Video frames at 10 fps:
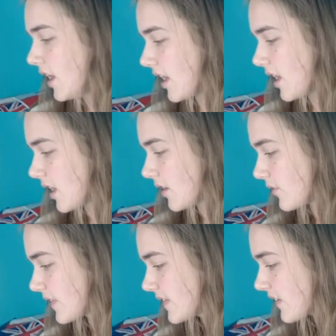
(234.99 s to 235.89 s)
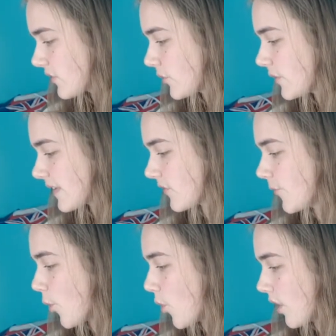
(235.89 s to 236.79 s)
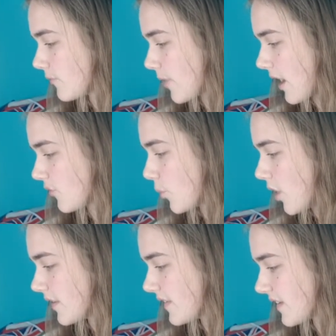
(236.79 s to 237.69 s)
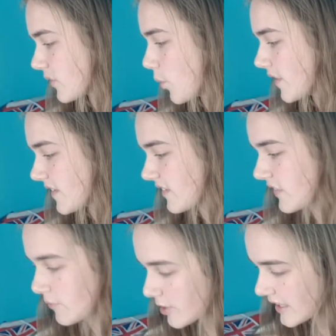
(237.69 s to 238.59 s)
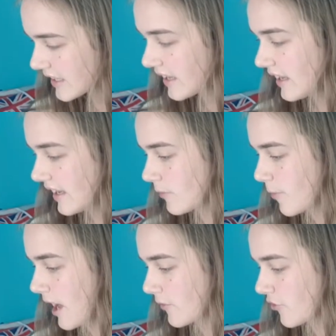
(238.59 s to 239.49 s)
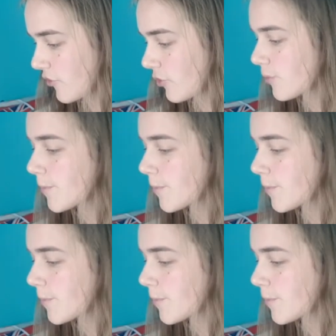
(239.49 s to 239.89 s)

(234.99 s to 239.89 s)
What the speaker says: 6-2-6-4 in round 1, 6-1-6-3 in round 2,